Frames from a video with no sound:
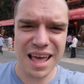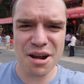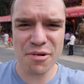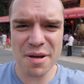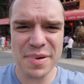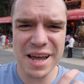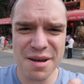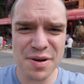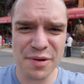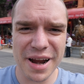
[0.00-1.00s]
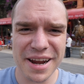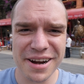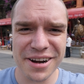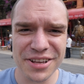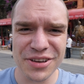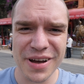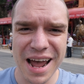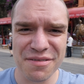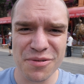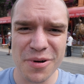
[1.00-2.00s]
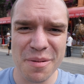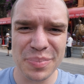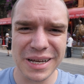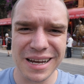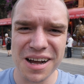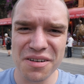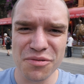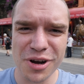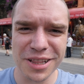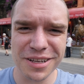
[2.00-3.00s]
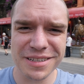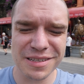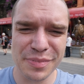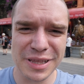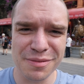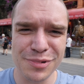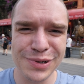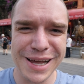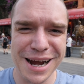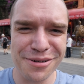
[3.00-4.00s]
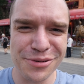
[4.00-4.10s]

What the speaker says: Right behind me right here, you have a replica of what looks to be the Moulin